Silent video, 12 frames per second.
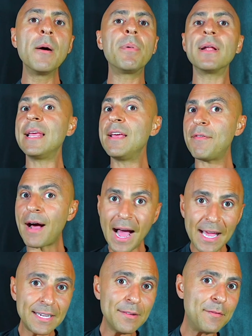But if
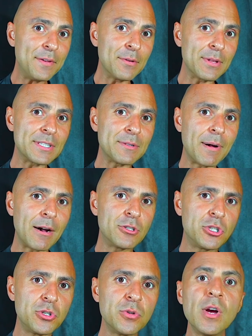I can feel this
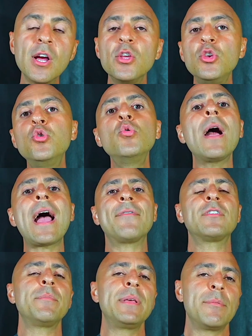about you, you
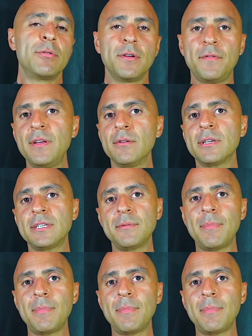have to be able to feel this